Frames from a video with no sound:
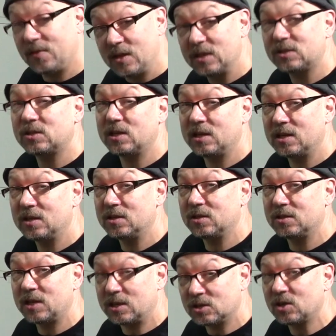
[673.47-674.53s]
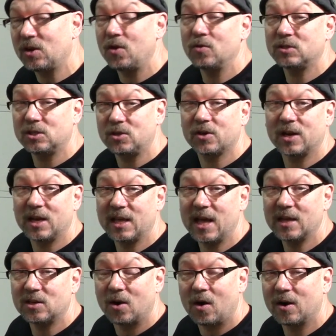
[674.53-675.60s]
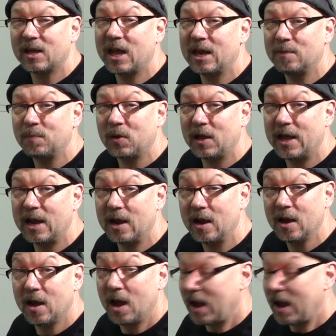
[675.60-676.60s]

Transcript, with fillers: this is as close as you're gonna get to arcade play